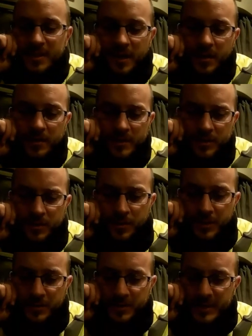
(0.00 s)
You know, it's all
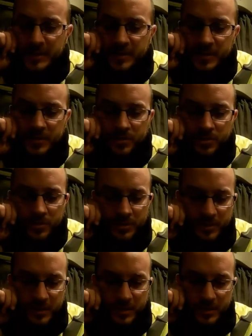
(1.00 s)
built into the
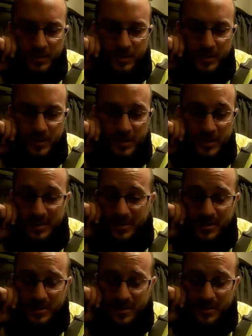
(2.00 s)
trucks, and
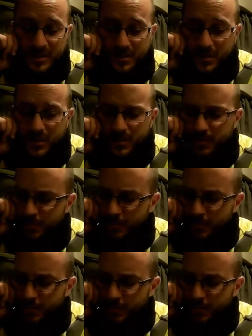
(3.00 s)
can't